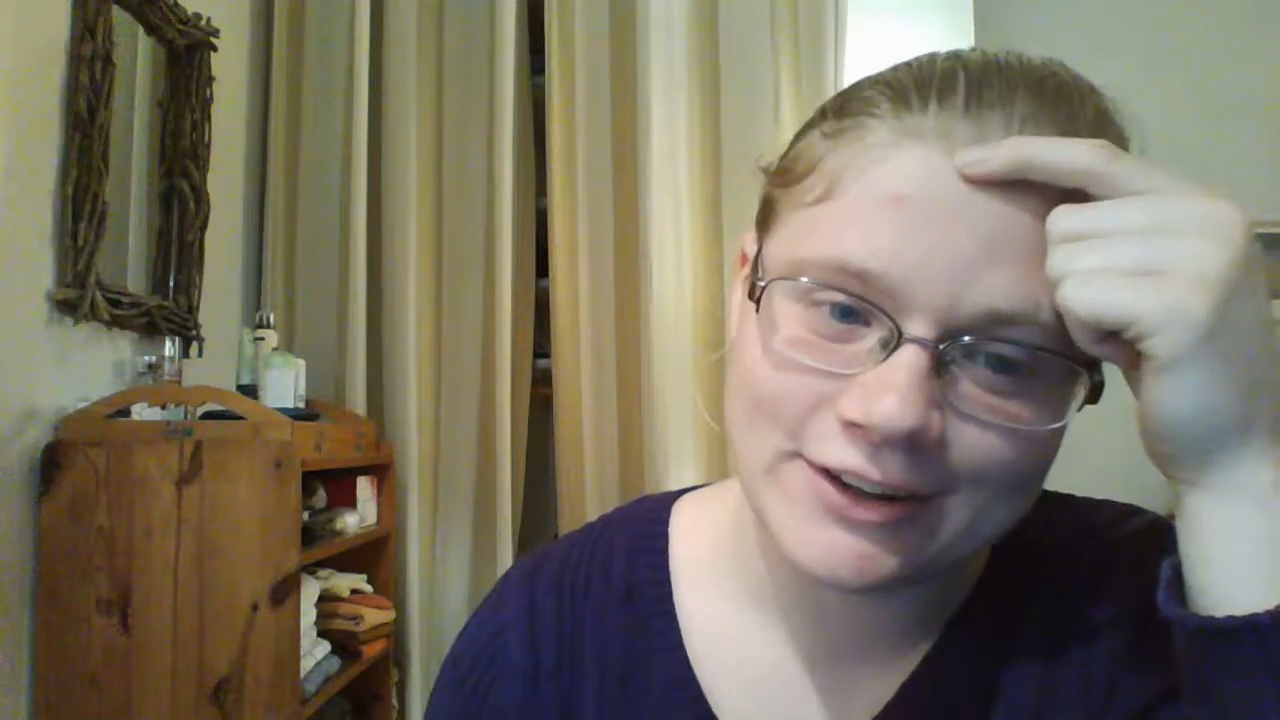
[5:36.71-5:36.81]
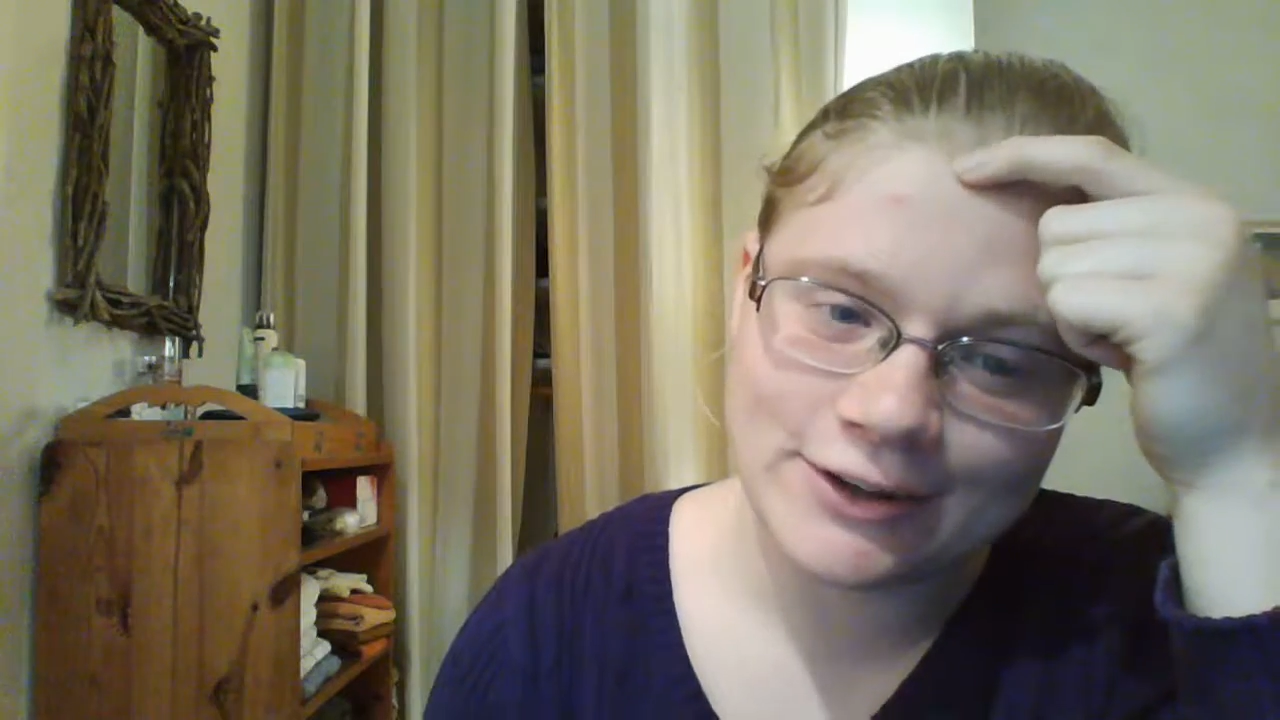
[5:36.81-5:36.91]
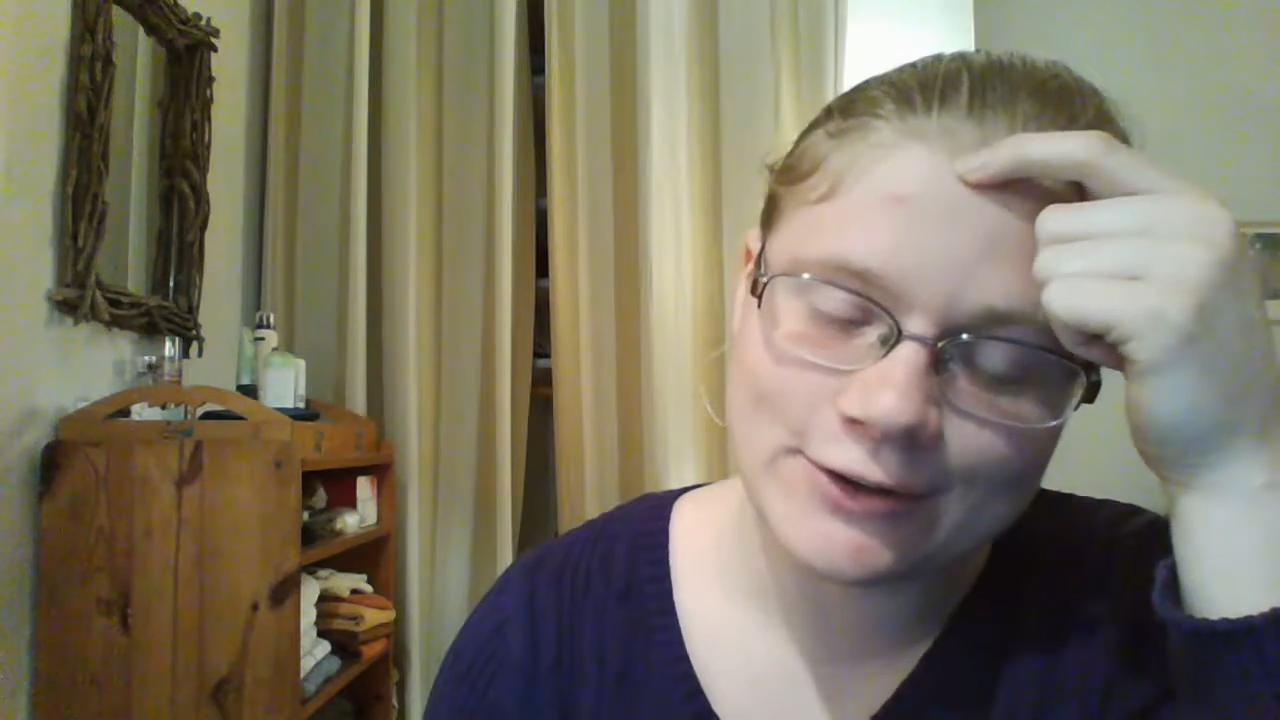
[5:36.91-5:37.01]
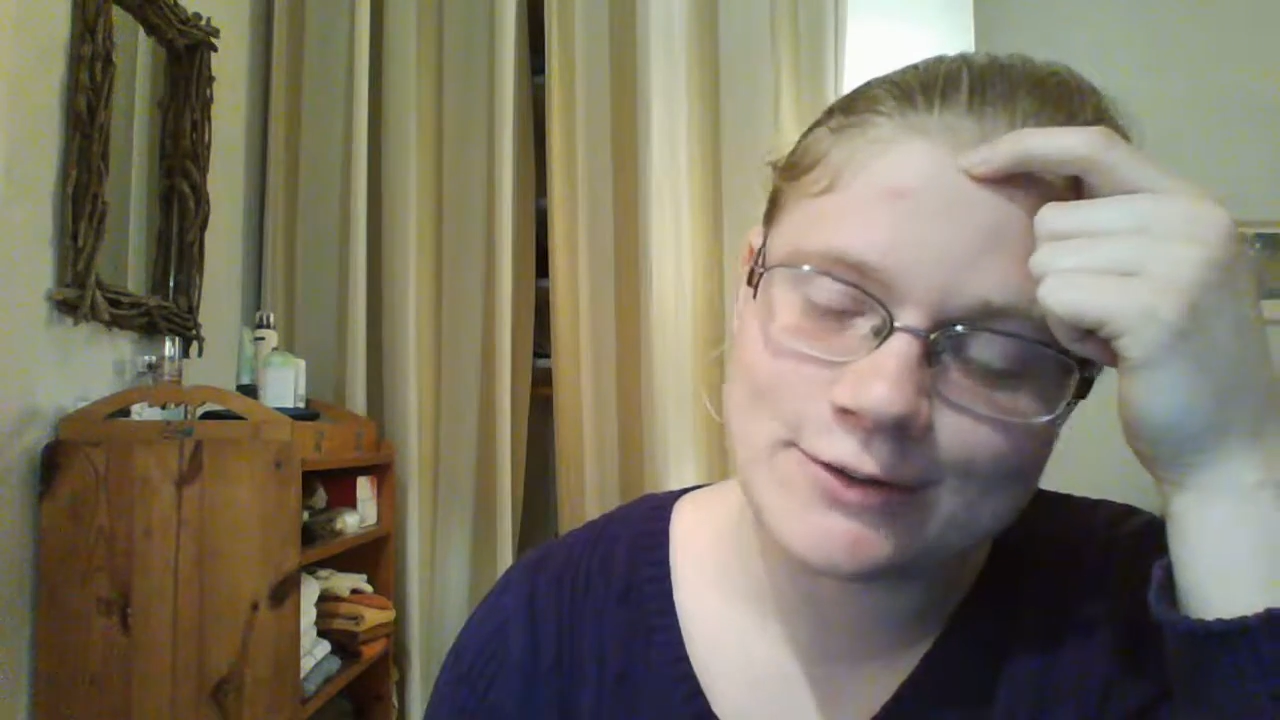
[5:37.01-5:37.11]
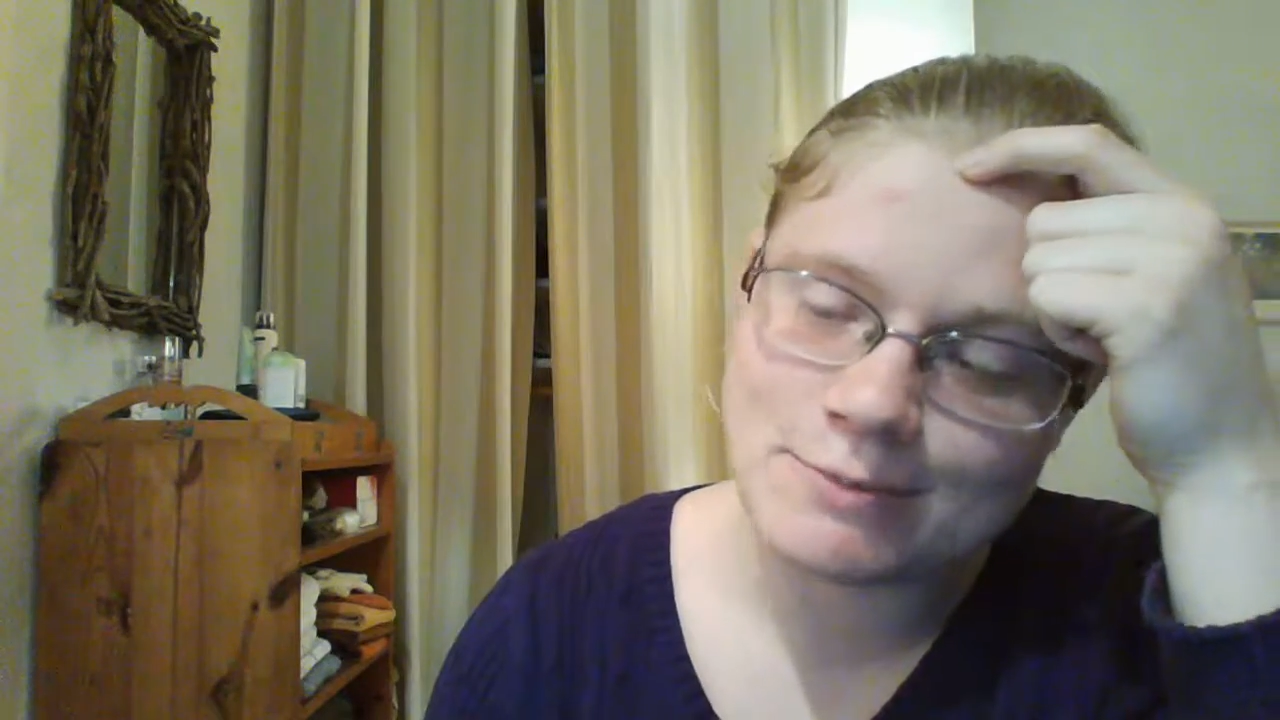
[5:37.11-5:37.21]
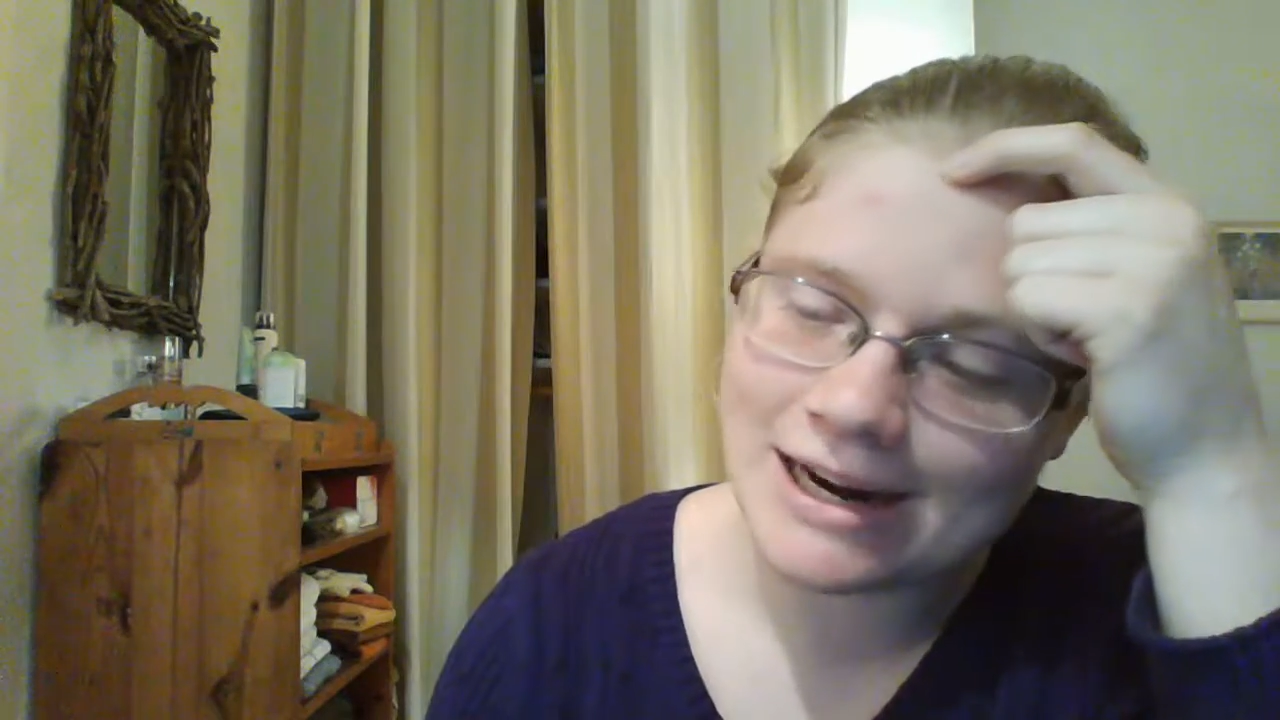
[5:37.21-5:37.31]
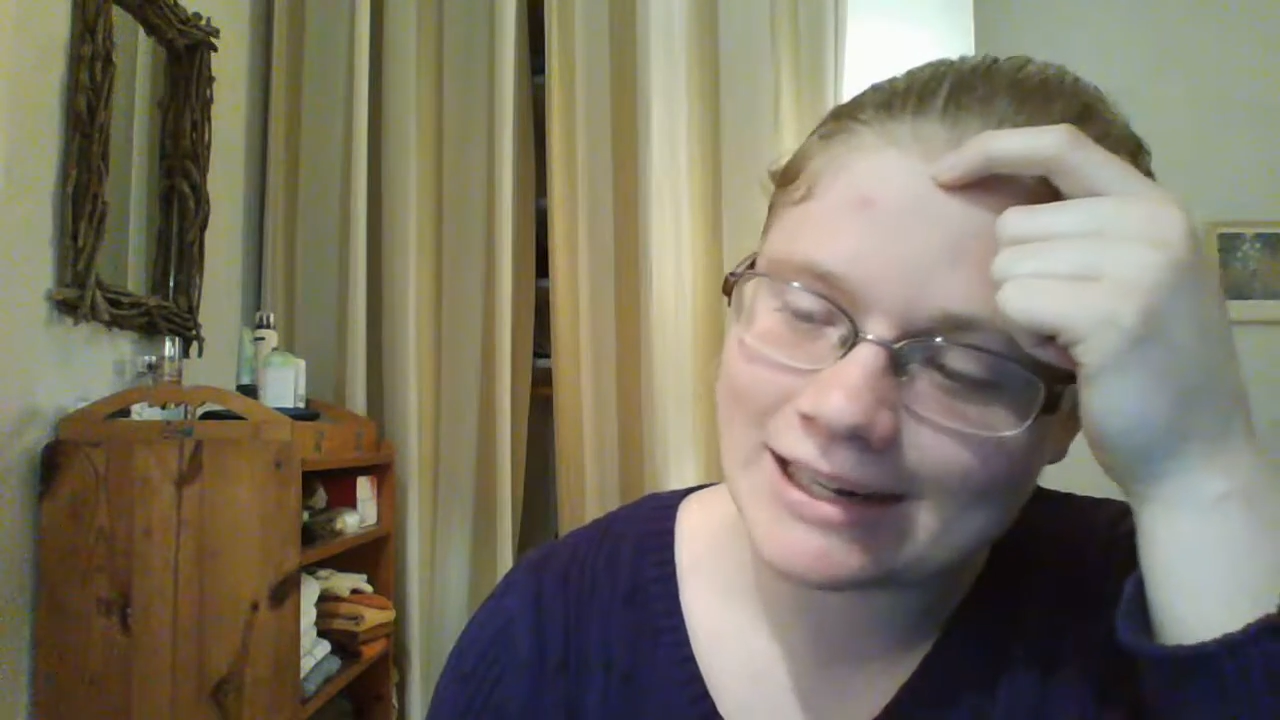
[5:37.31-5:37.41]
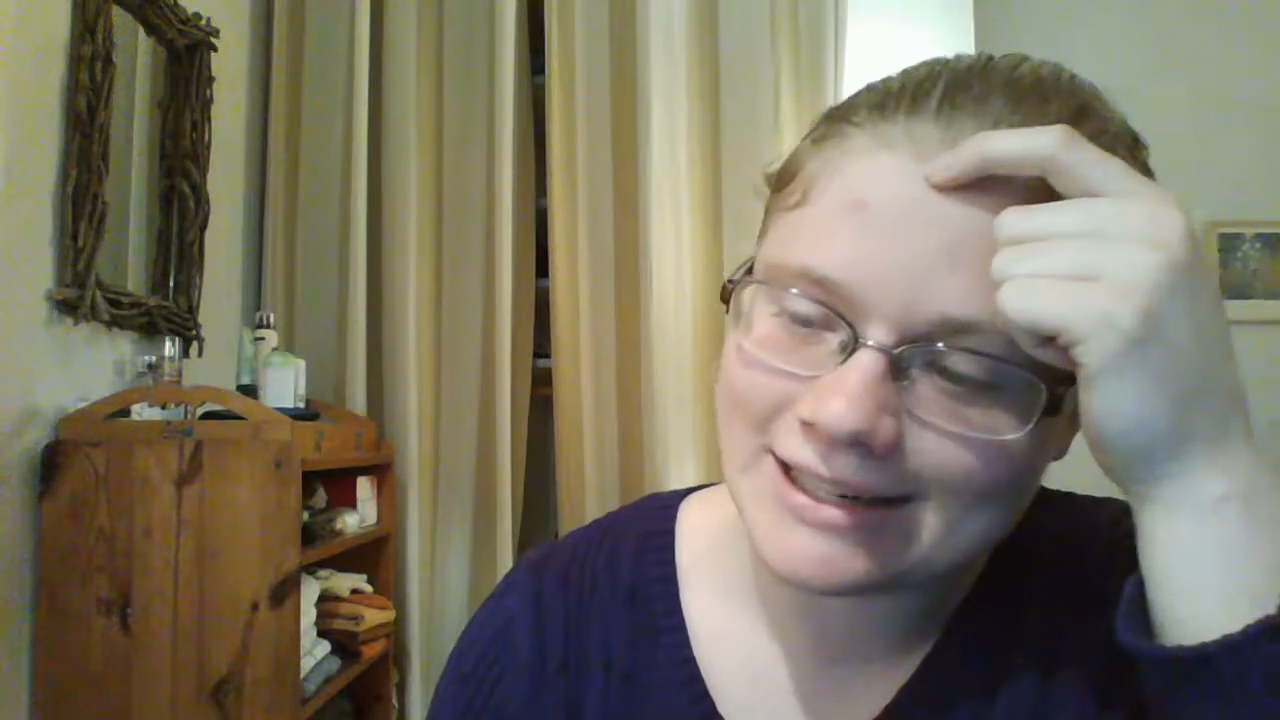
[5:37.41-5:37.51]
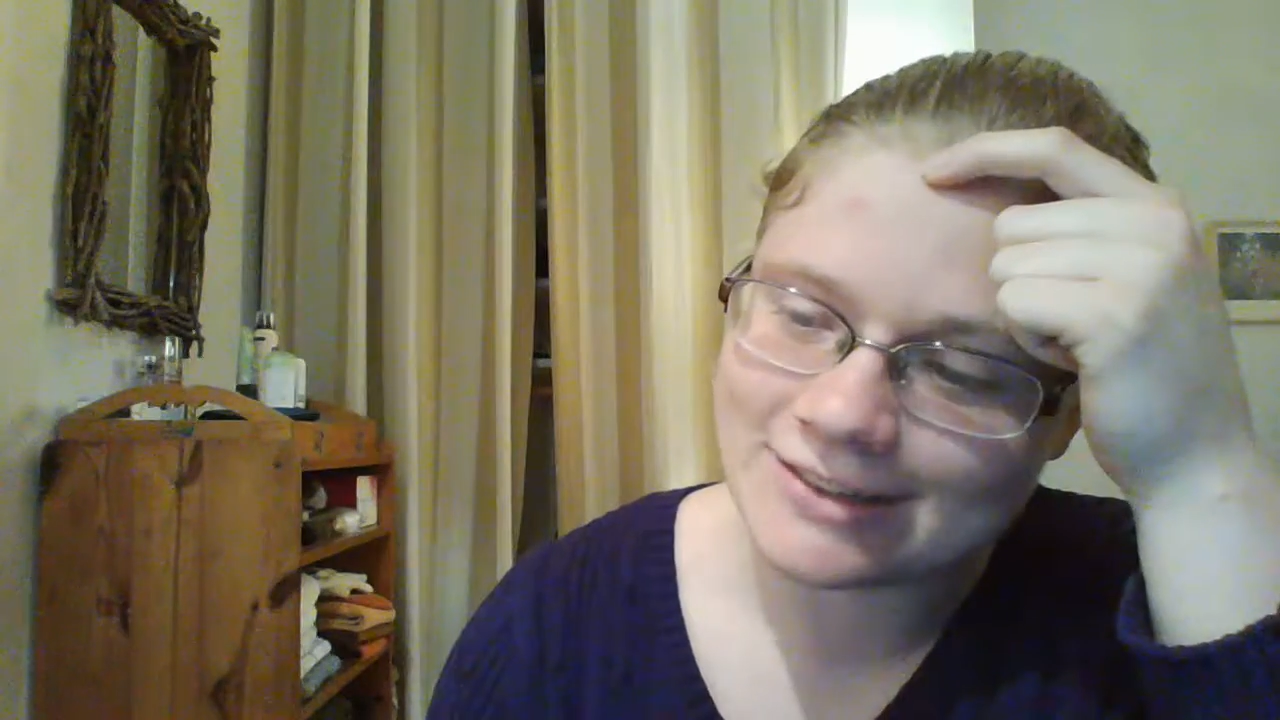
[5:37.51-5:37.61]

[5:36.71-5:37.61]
who was barely